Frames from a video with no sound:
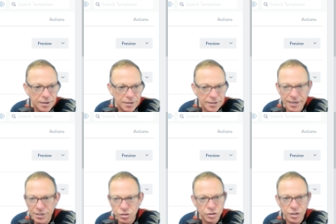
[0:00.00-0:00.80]
That
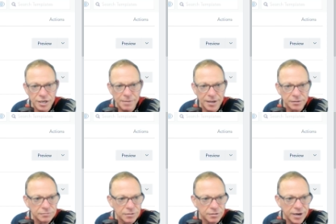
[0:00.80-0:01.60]
is just the email
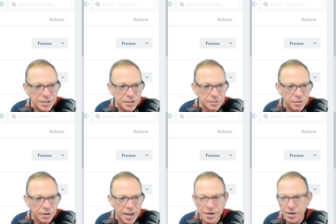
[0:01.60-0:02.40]
creating them,
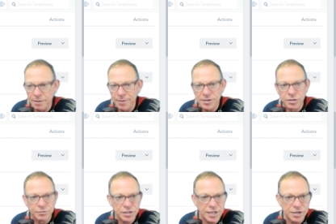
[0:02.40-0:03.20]
creating your campaigns. And
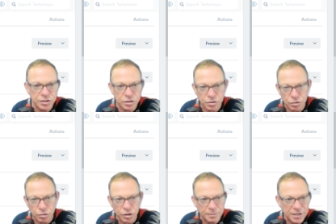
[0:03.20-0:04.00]
obviously, then you
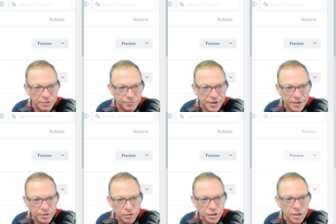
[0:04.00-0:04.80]
store them in your
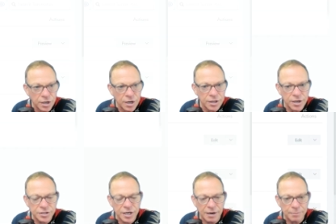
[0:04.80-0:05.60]
files. There's
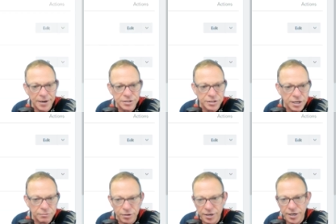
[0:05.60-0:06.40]
your campaigns as they're
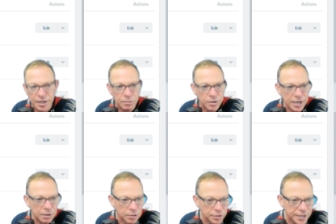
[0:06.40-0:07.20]
running, and it'll work out
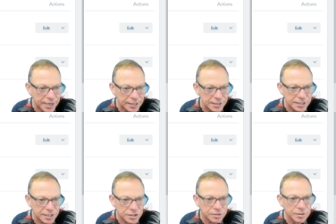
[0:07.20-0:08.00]
all the
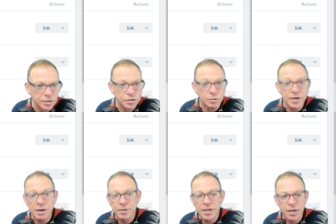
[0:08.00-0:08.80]
analytics. So now
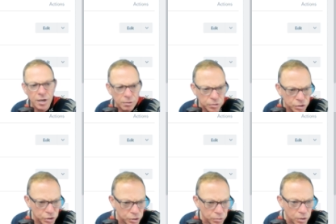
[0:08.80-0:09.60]
we can go
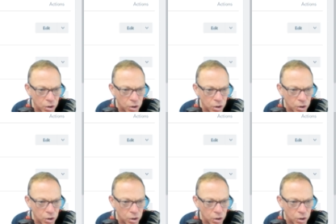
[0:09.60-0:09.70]
to